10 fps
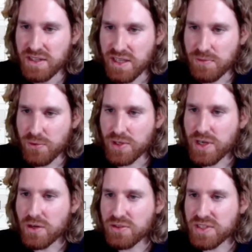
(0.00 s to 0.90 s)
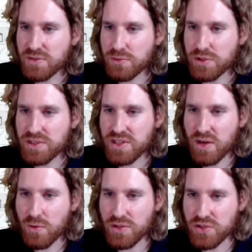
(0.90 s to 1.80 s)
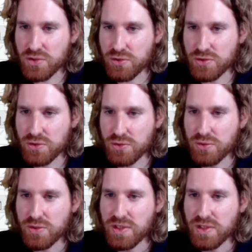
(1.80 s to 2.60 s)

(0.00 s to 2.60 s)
If you encounter that word, I want you to